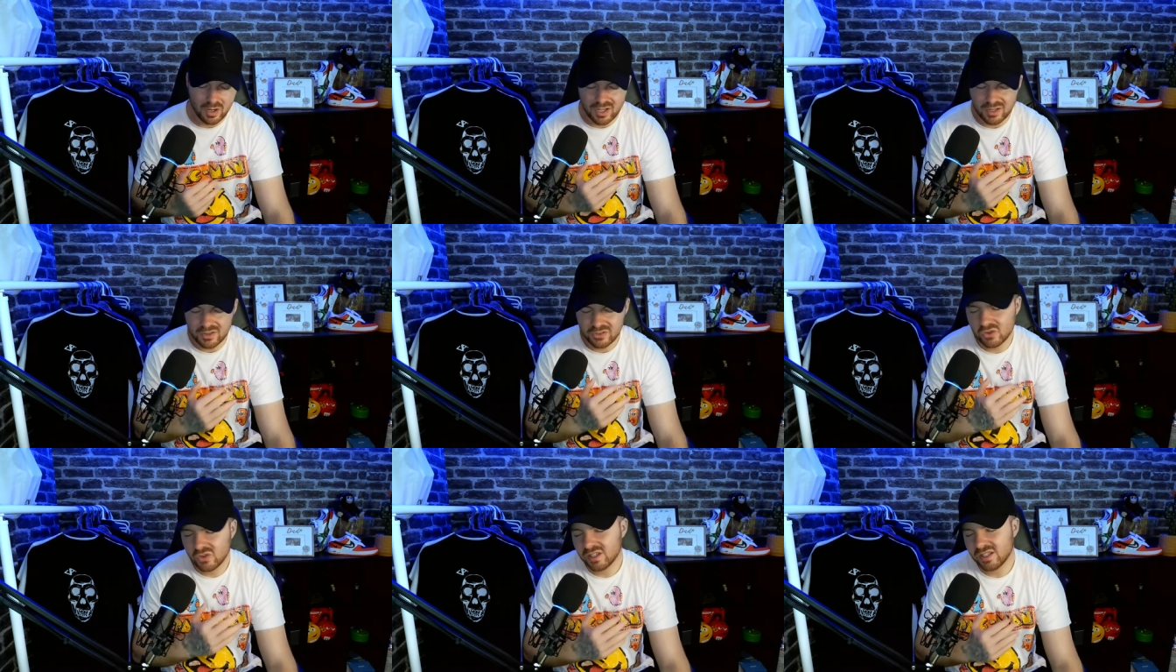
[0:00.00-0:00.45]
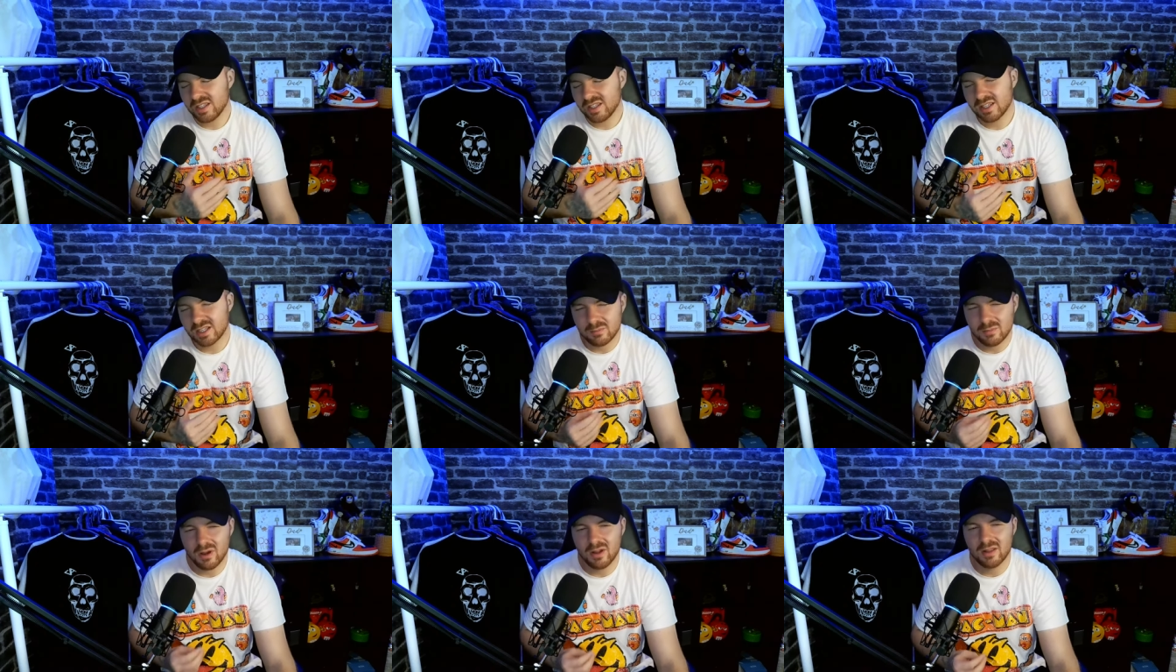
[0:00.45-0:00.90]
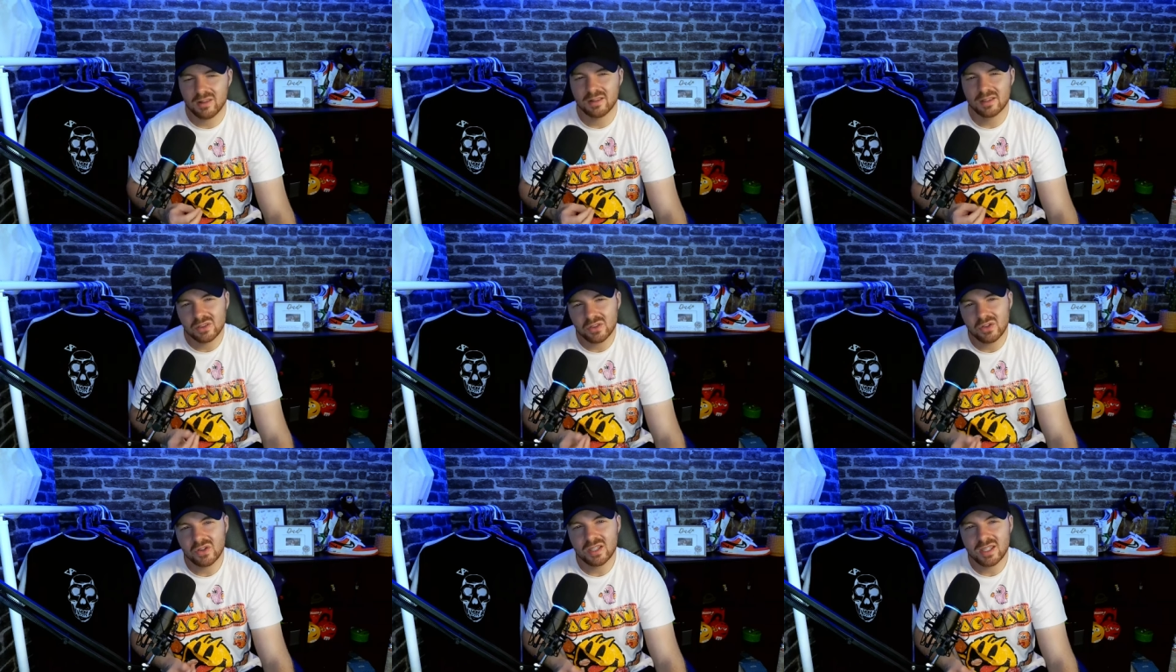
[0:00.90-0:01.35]
Nike, come on,
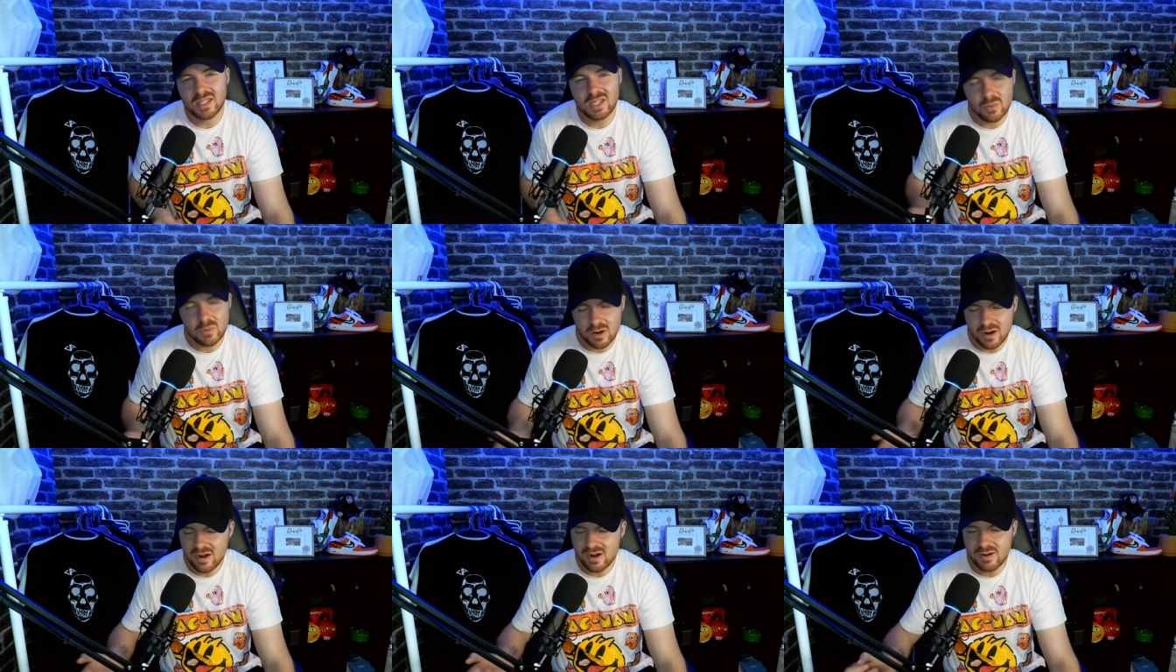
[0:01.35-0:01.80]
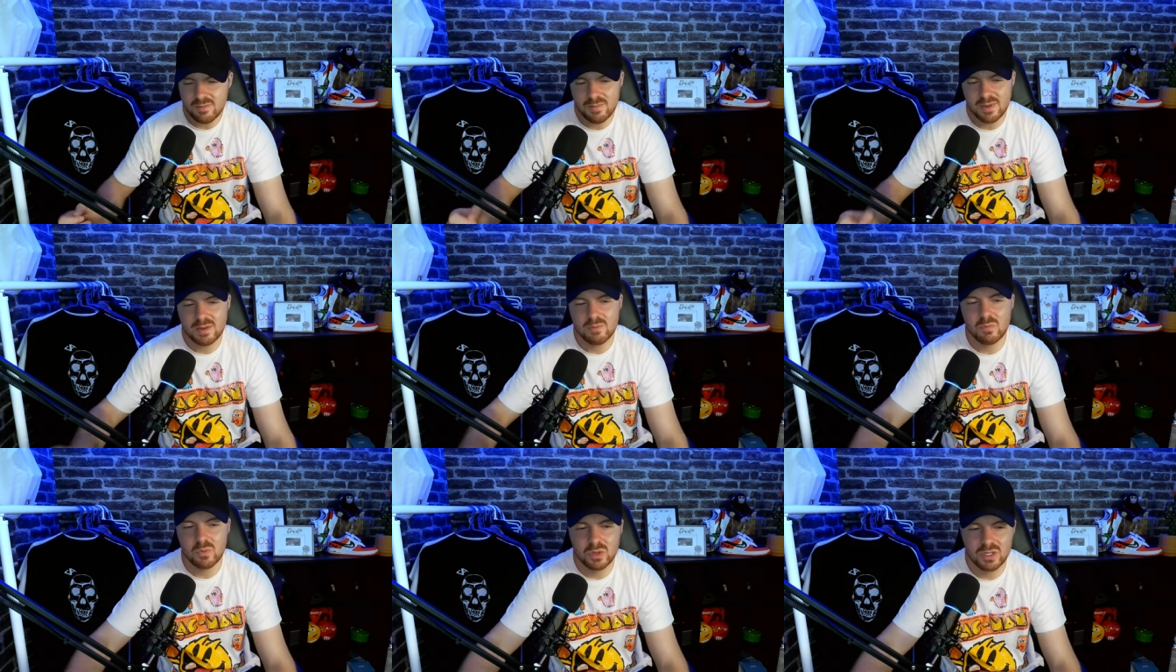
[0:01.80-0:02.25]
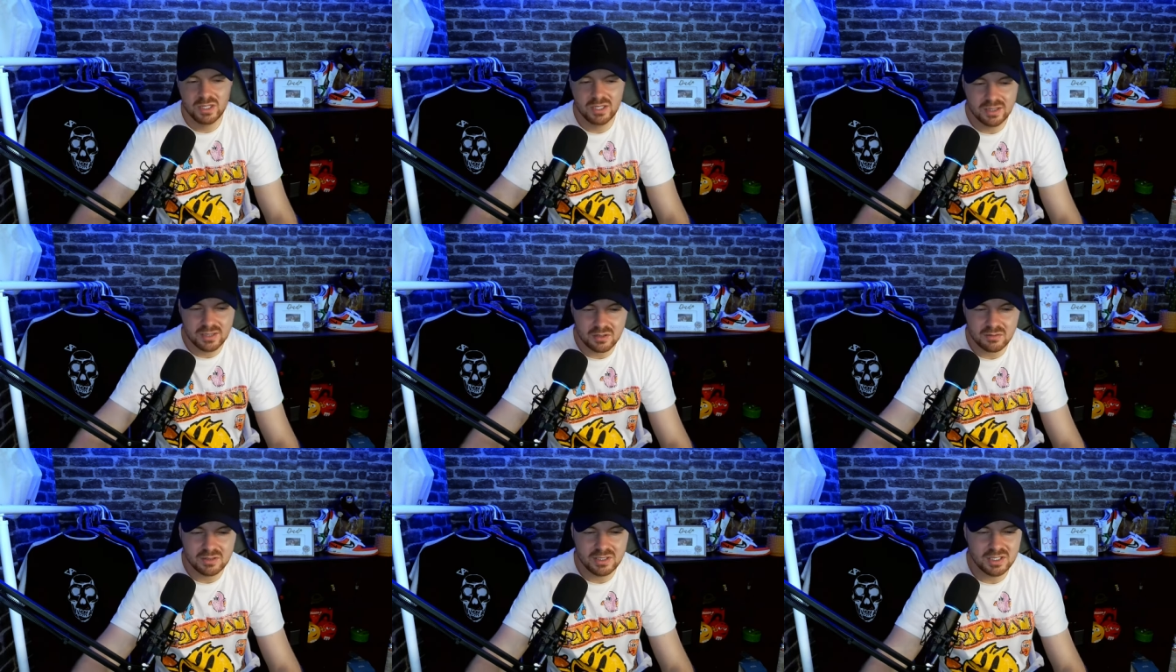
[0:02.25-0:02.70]
like, Nike, you are earning big money. You
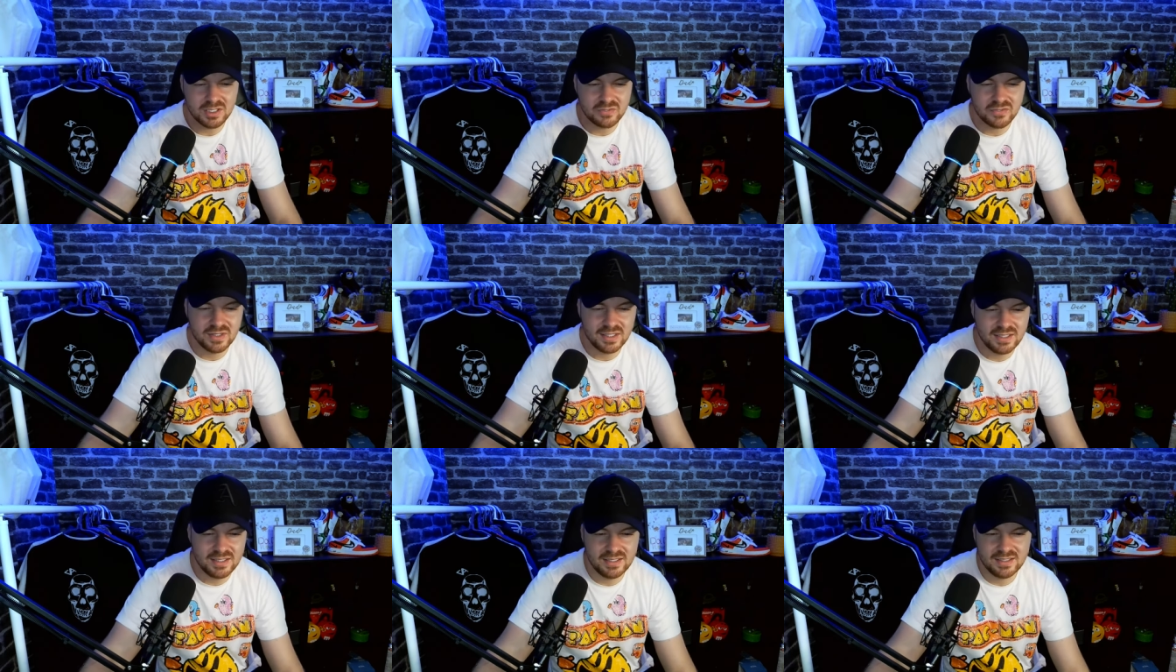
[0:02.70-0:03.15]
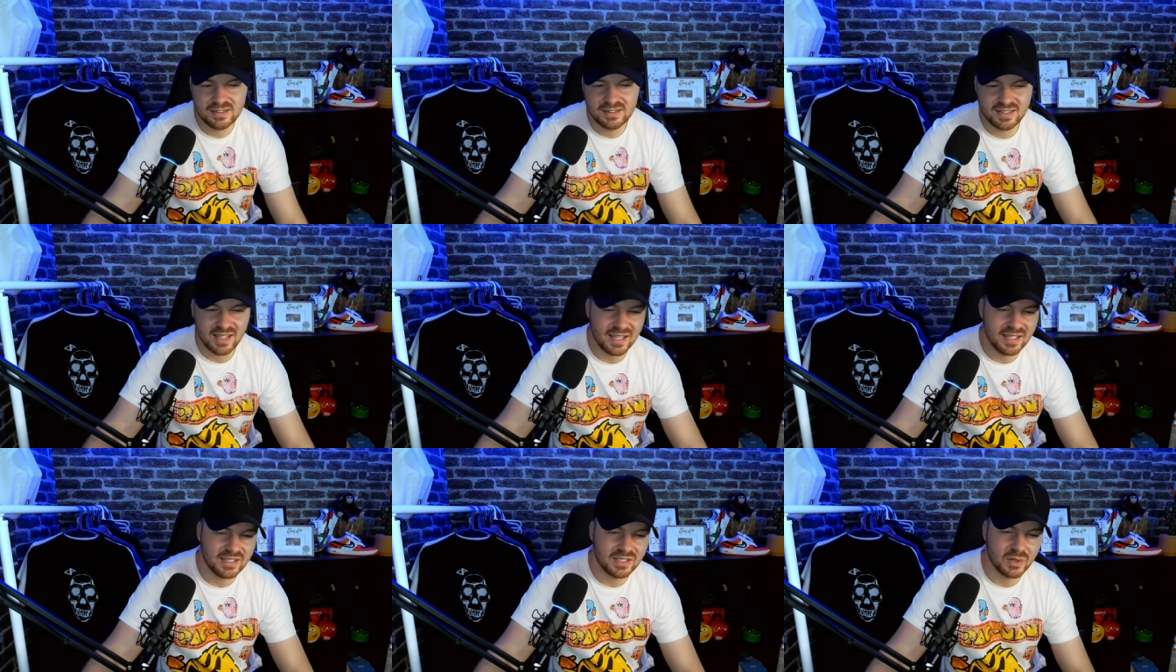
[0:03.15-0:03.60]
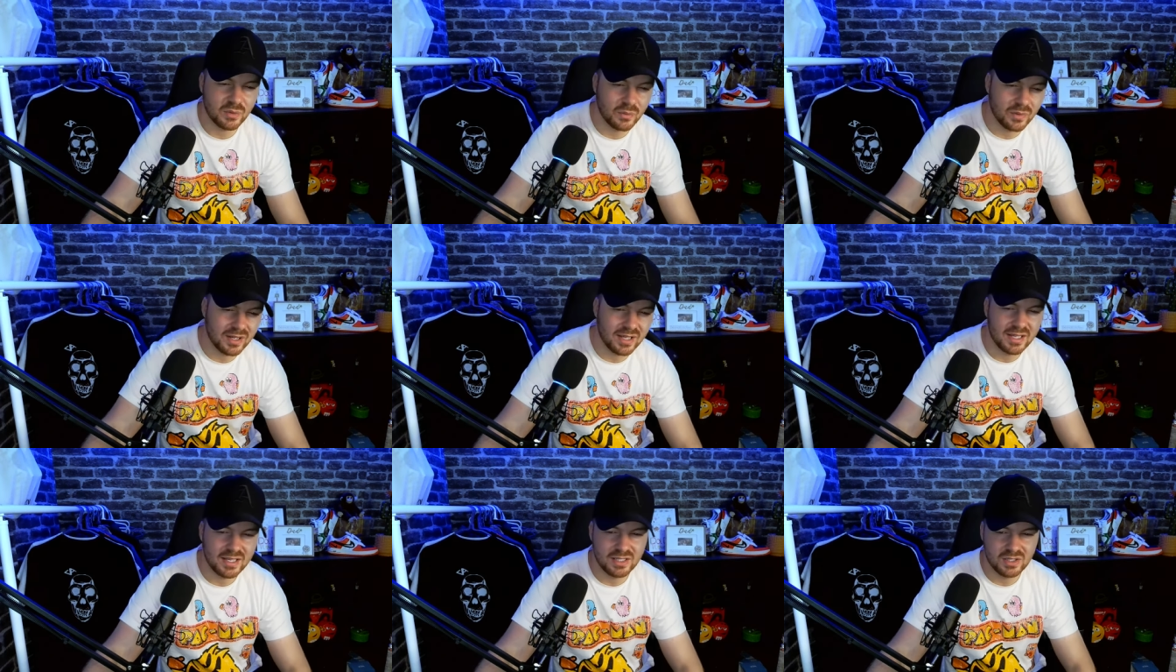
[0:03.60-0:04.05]
don't need to really take
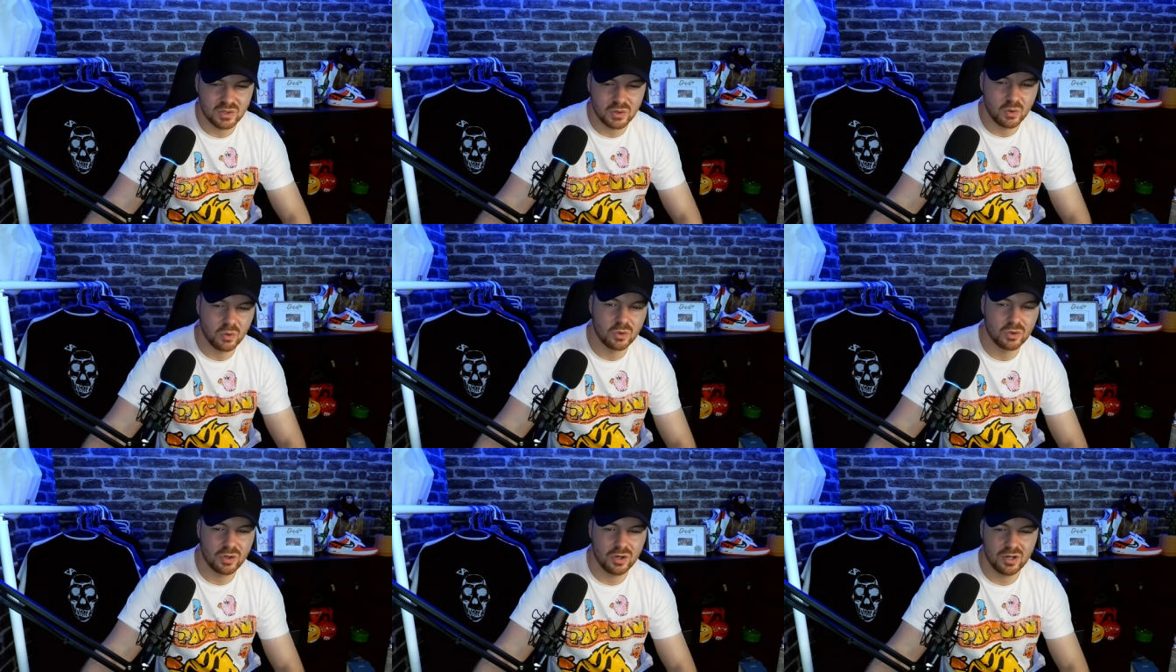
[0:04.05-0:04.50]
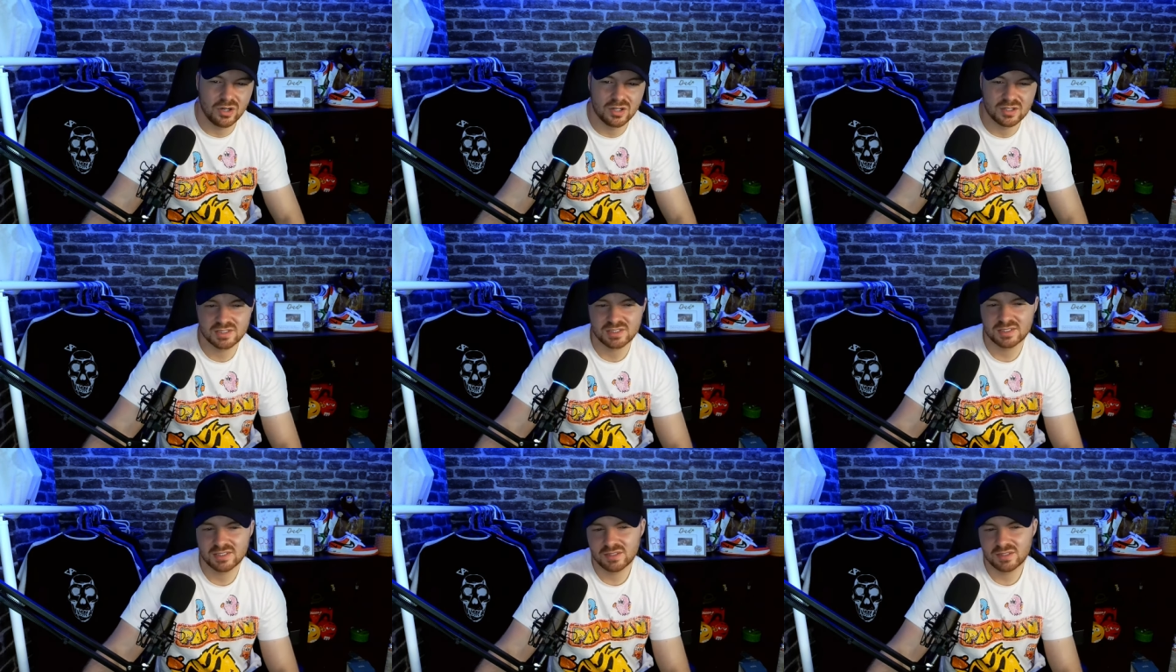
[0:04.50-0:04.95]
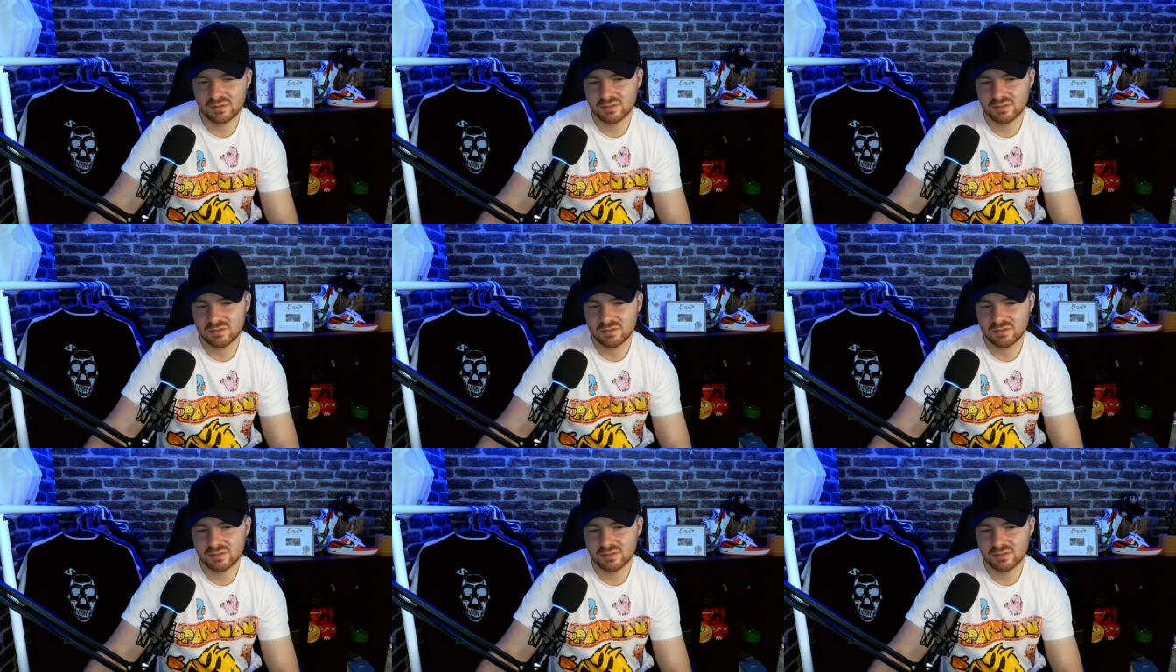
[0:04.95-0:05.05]
away the cut cost, you know,